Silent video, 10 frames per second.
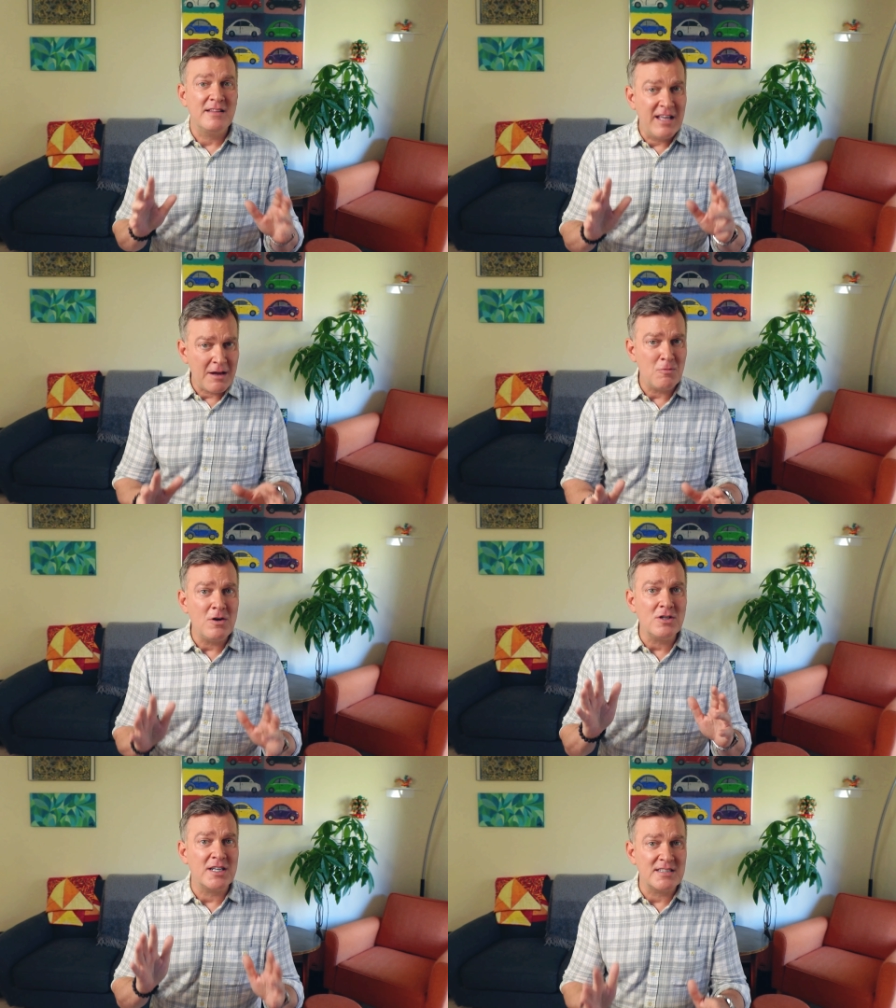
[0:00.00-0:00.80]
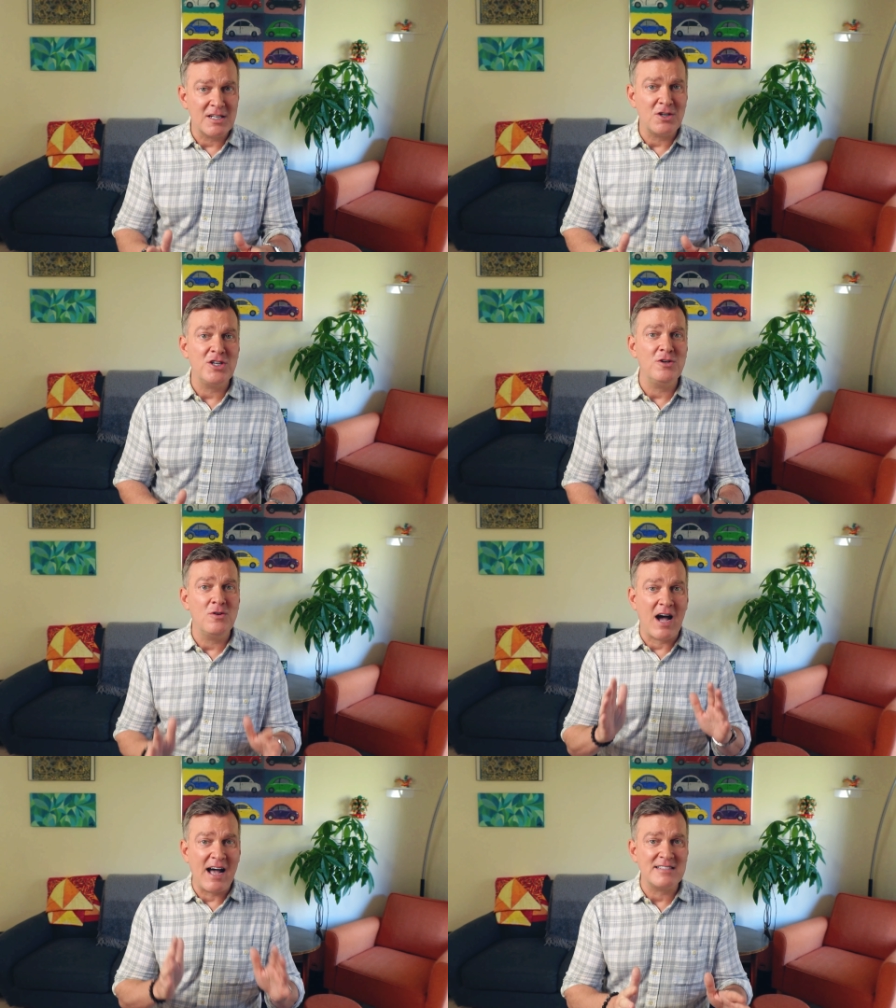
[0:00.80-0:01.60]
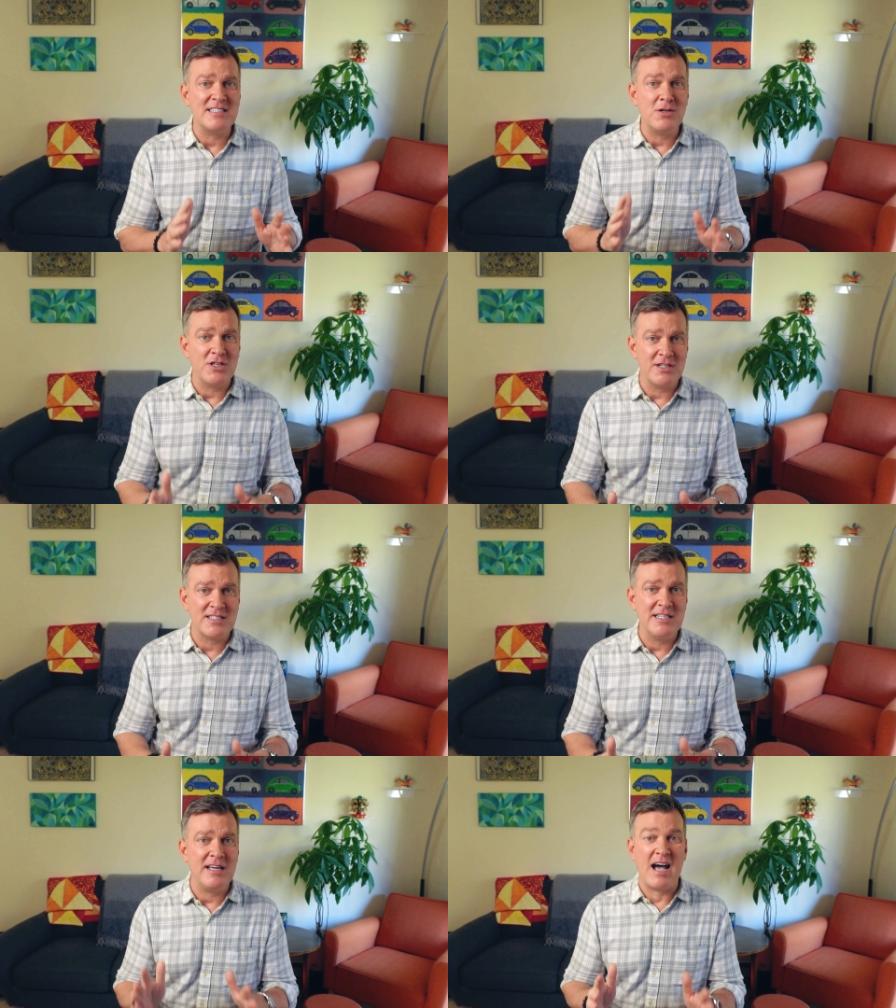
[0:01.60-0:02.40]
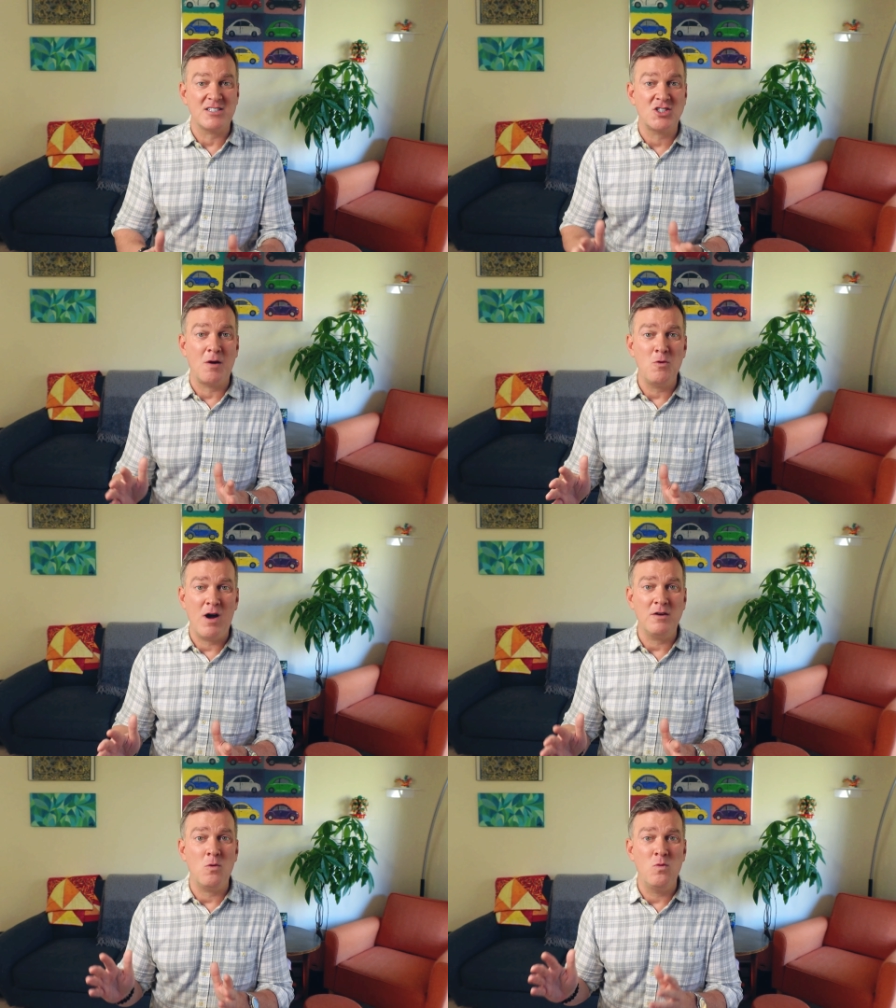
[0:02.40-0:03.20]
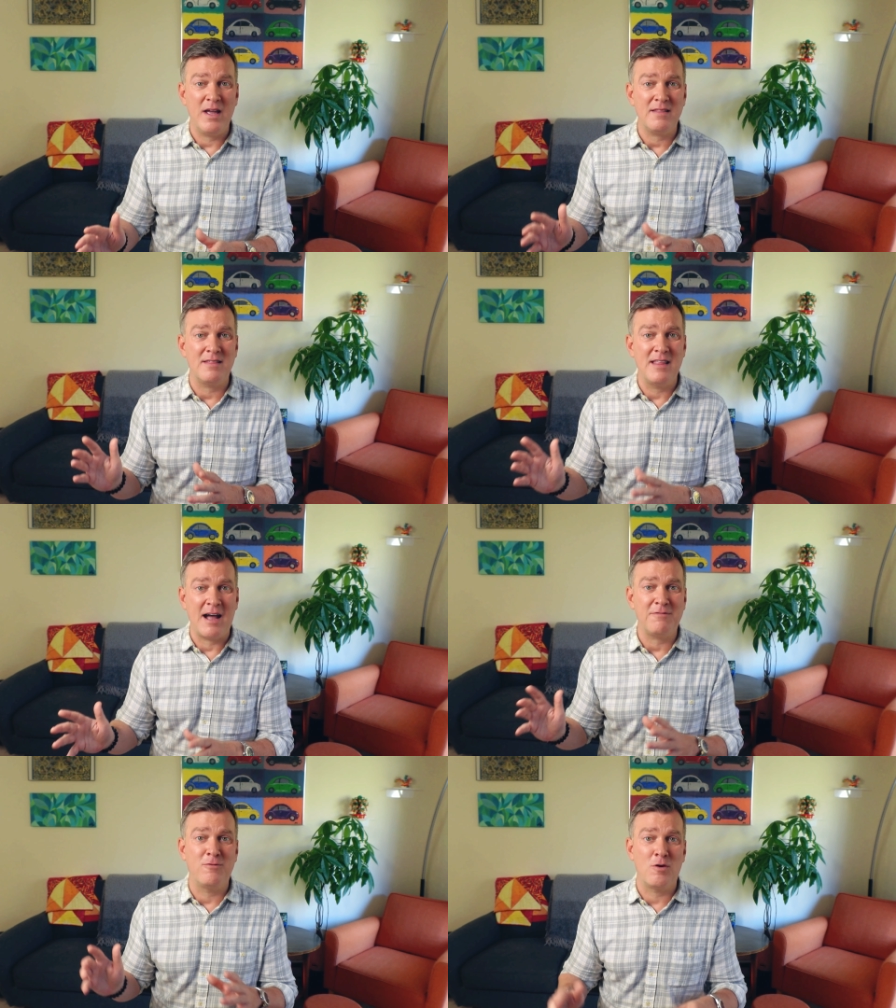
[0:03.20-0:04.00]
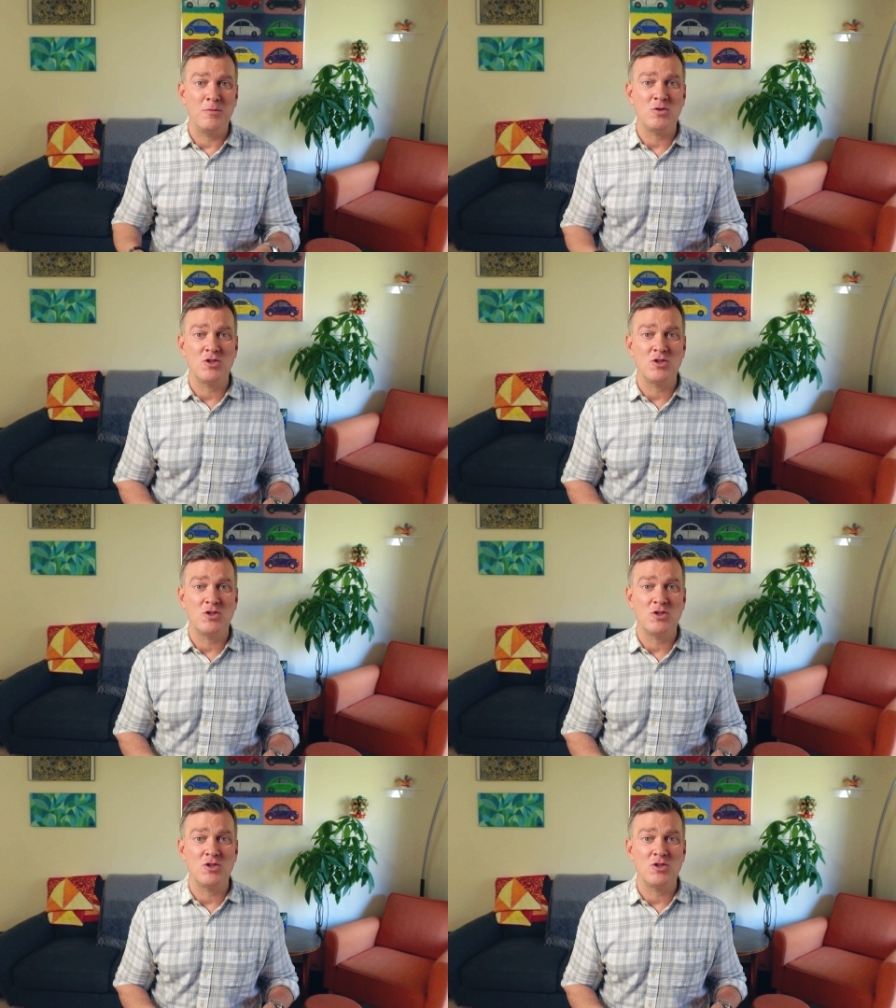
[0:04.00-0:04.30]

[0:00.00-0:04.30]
they will consider you as seriously as someone with that formal